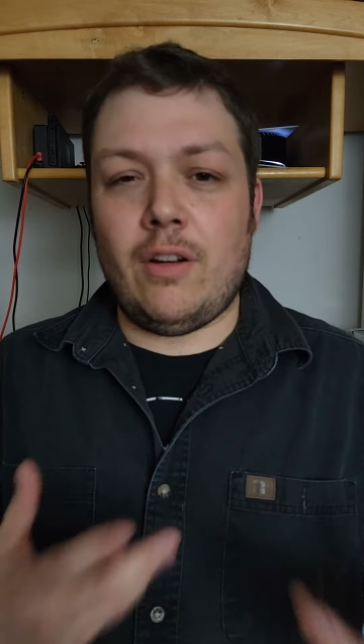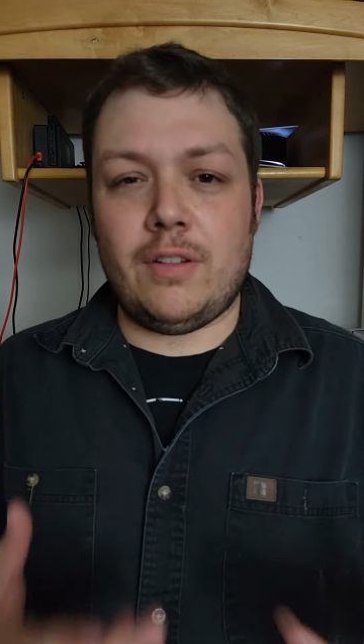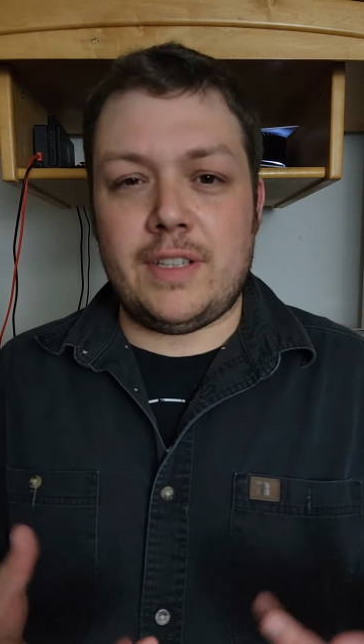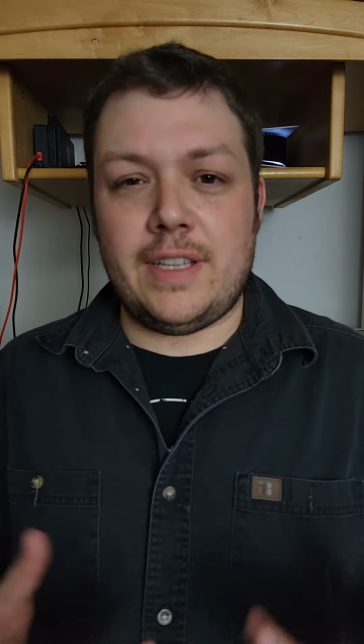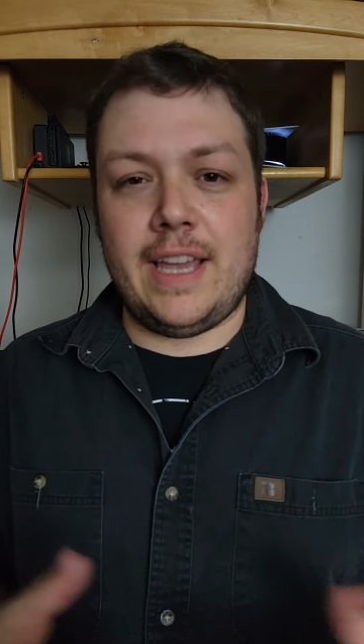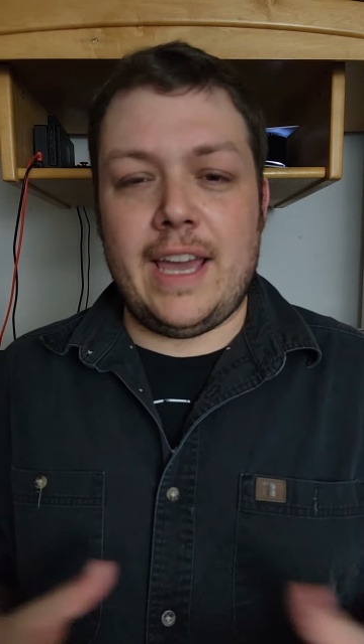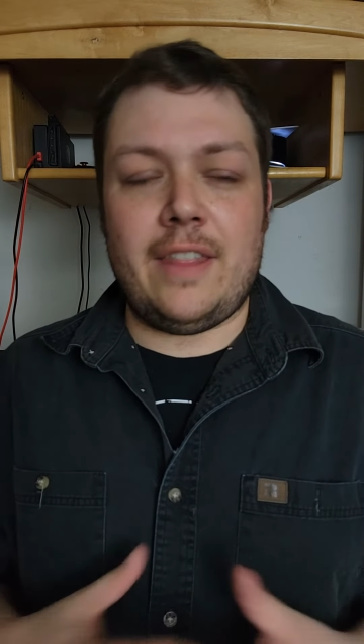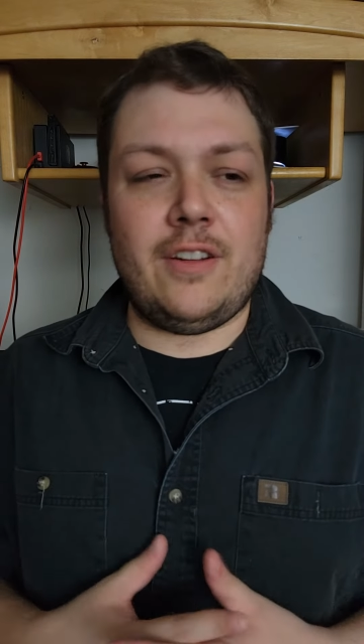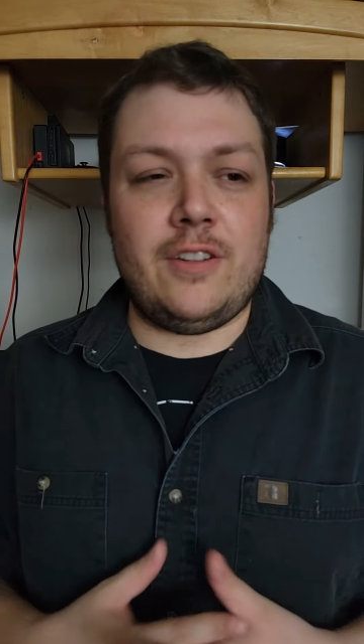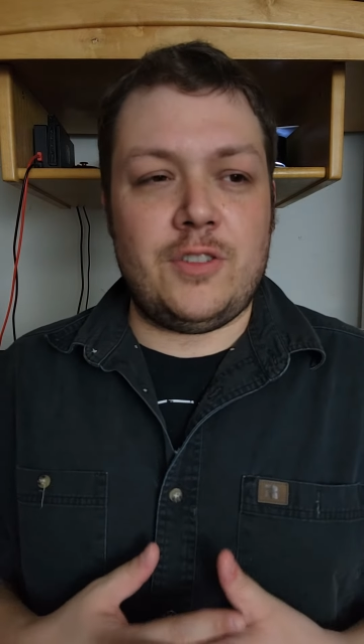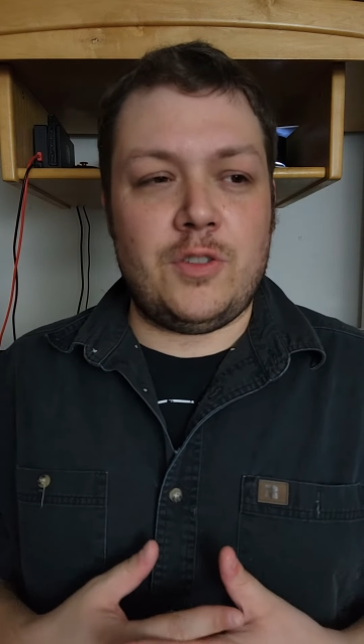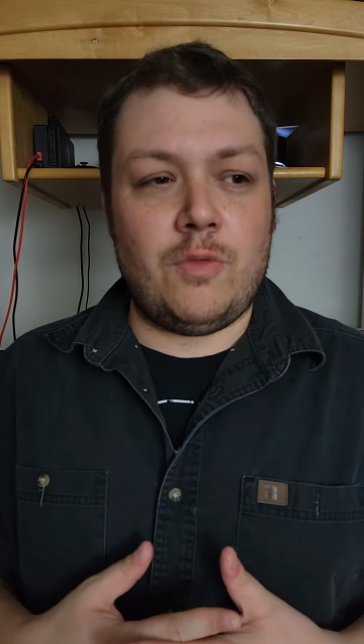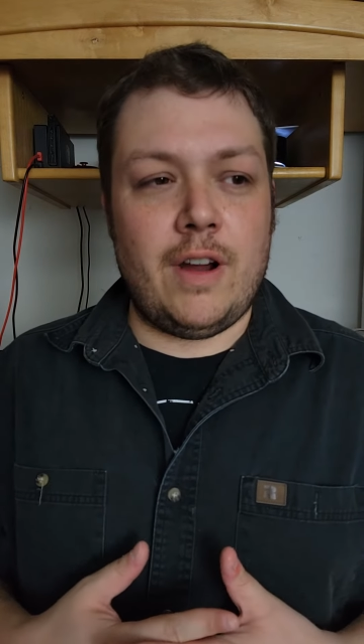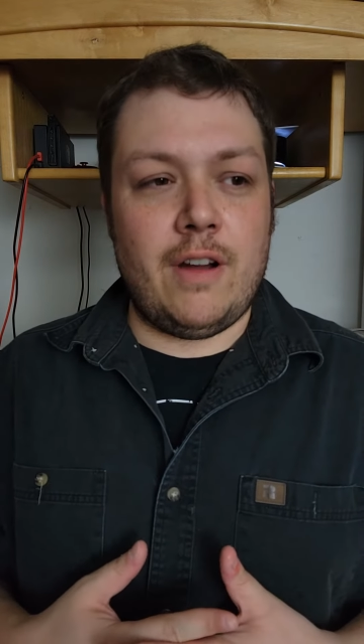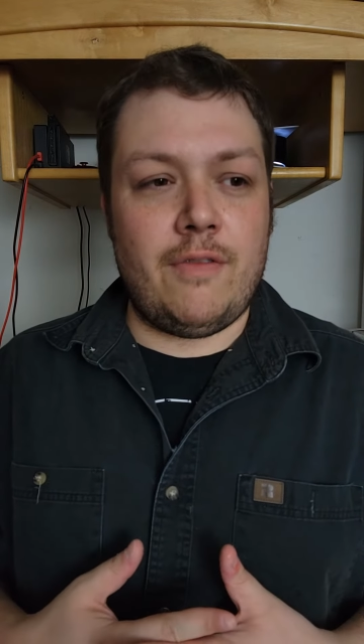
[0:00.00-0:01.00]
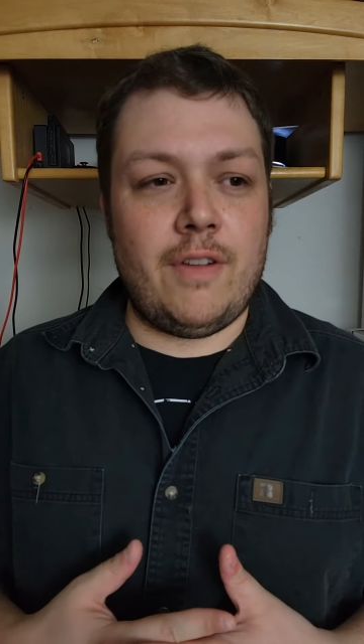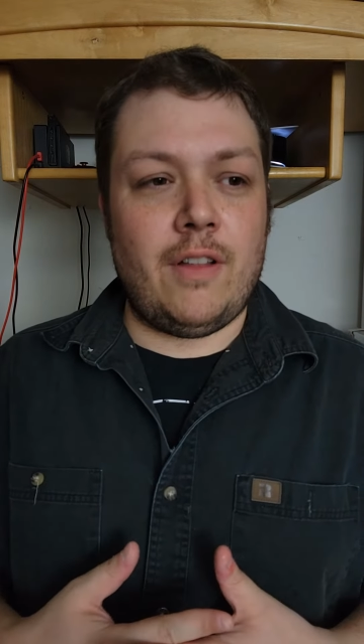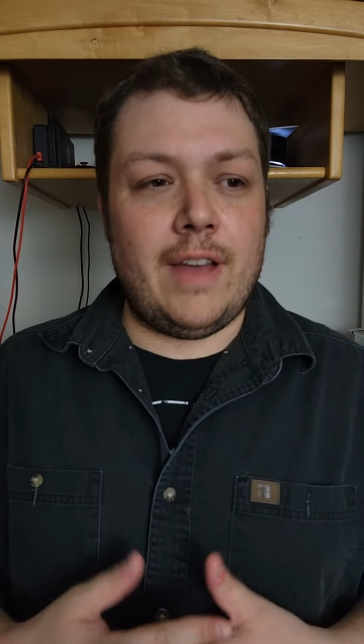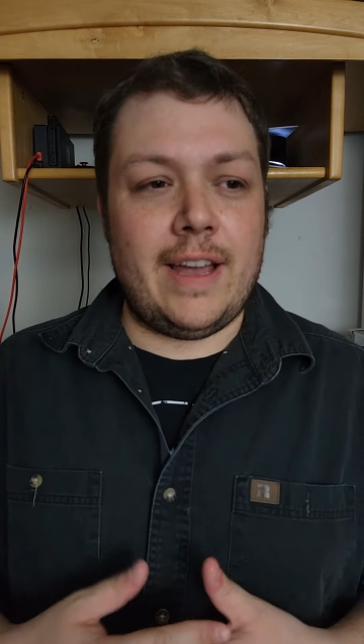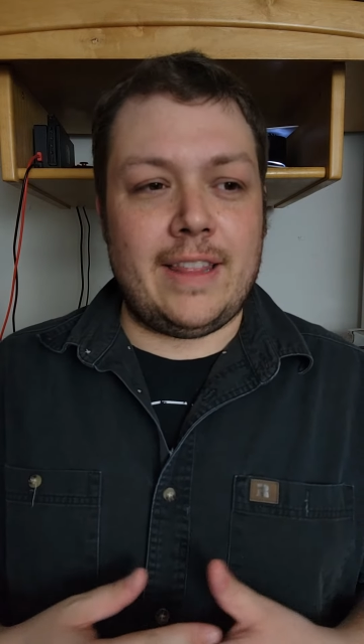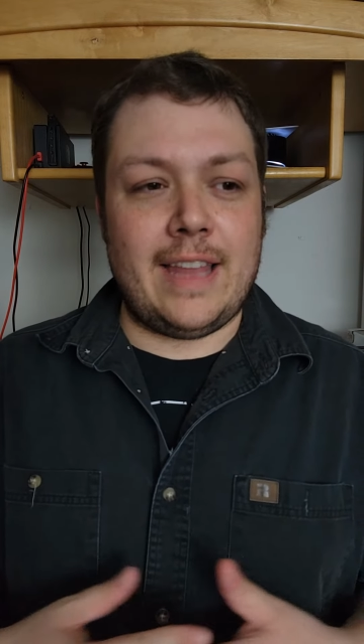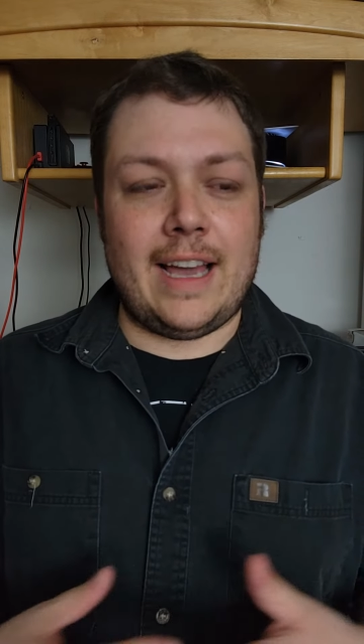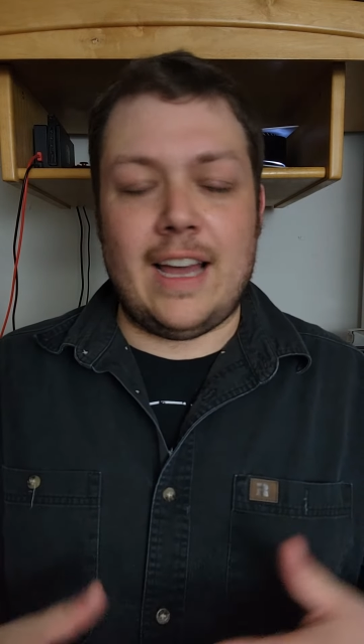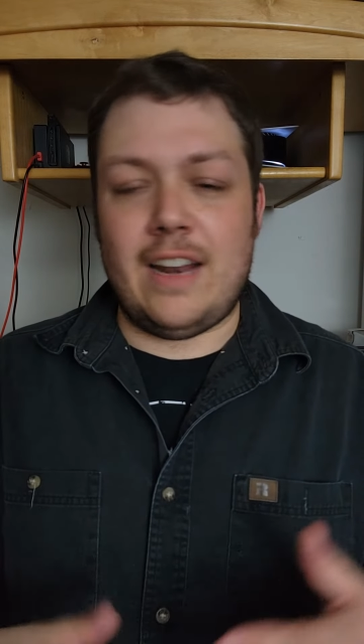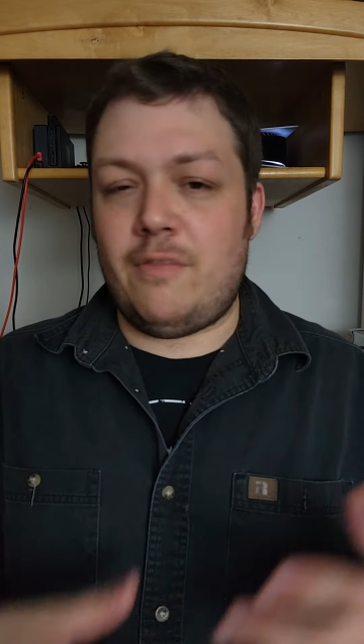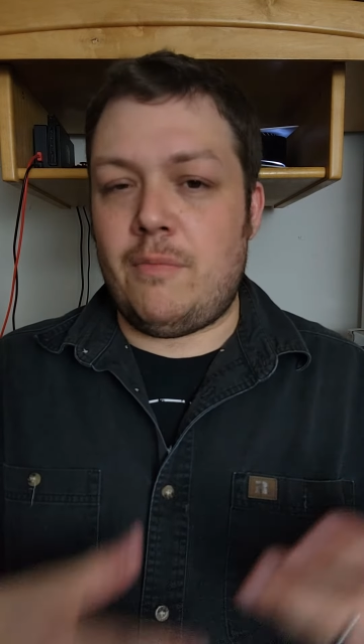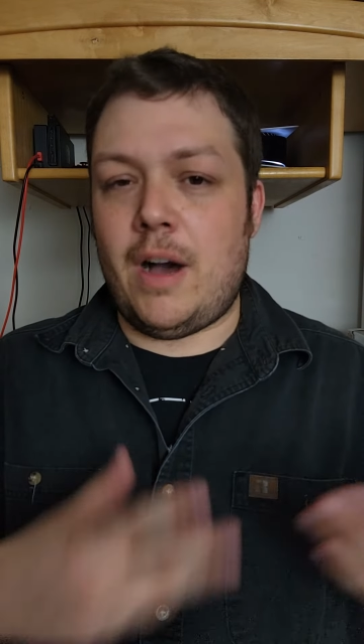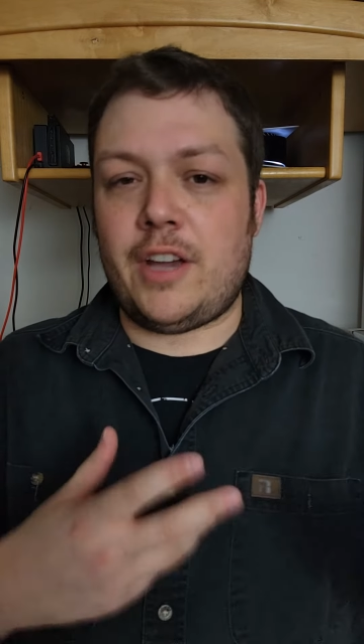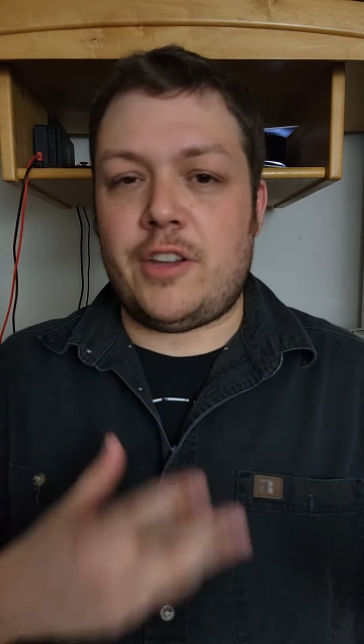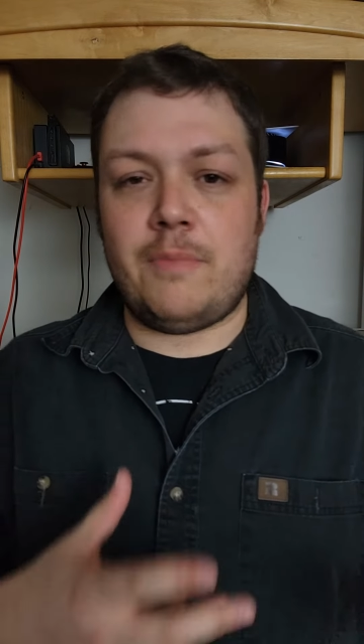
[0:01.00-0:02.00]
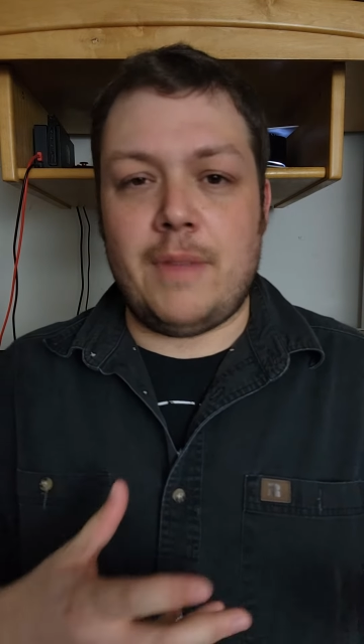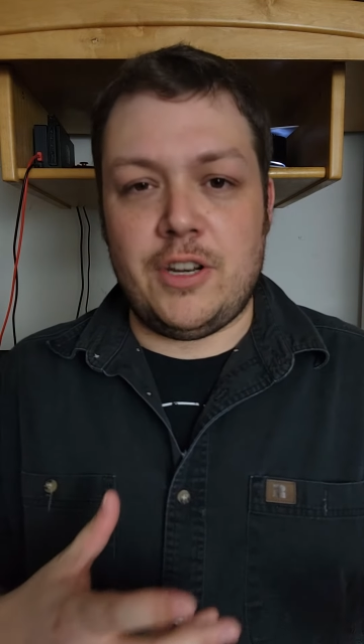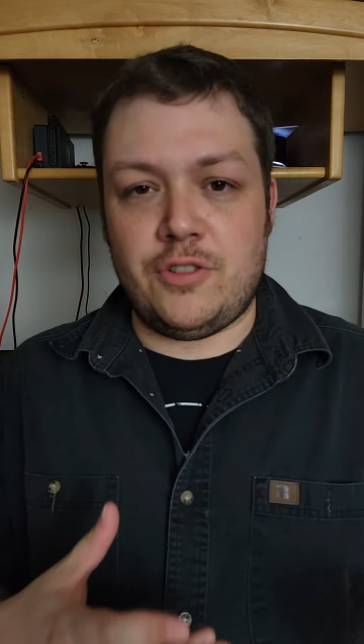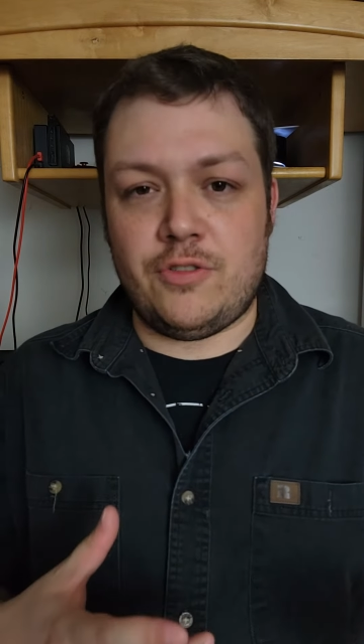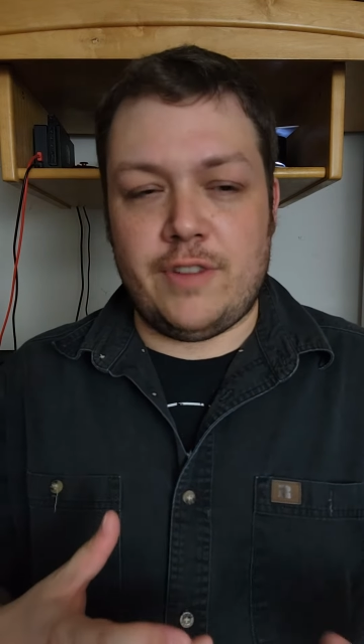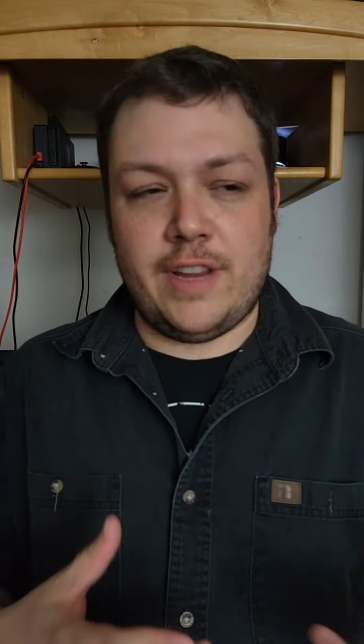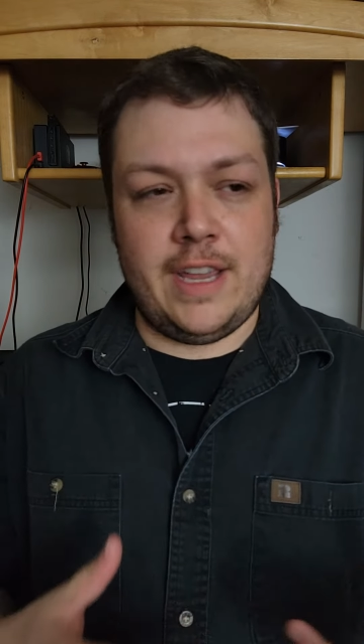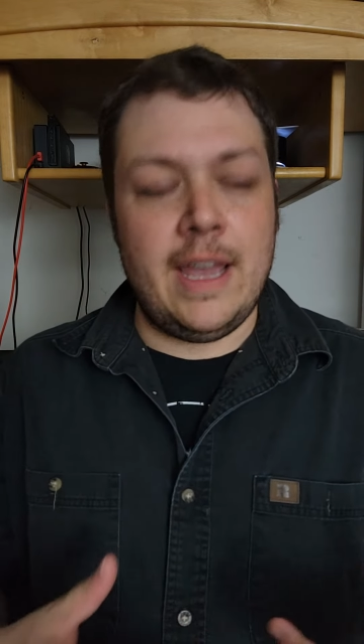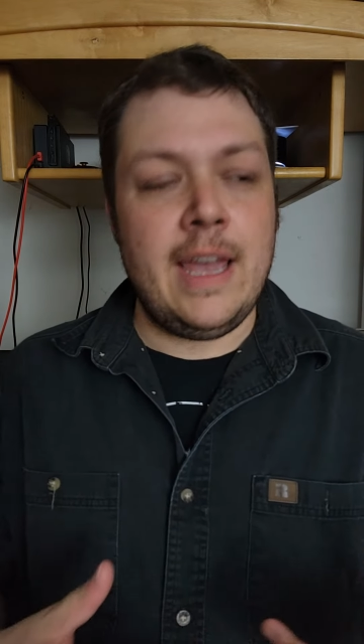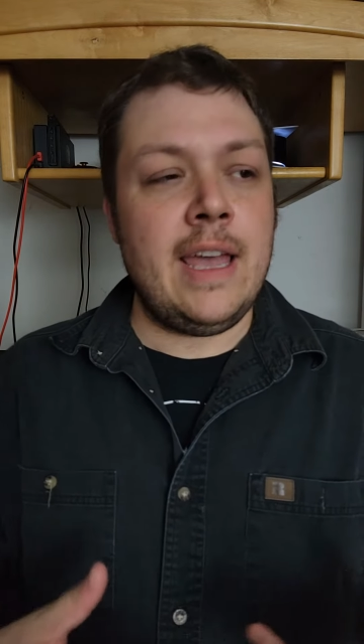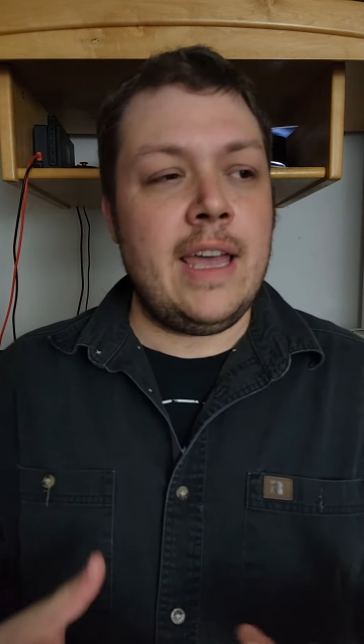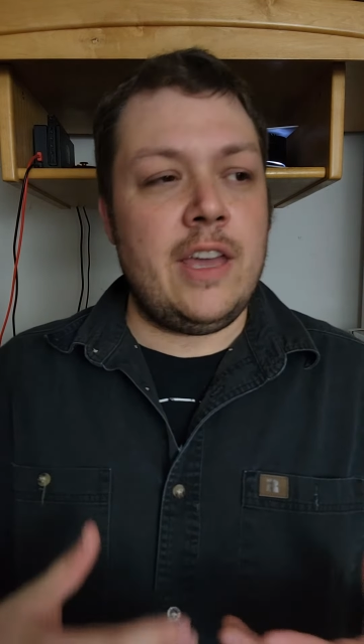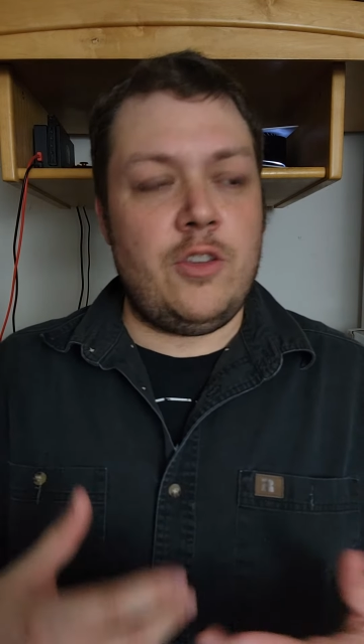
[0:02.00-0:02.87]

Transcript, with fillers: all together to where it felt like that kind of mockumentary.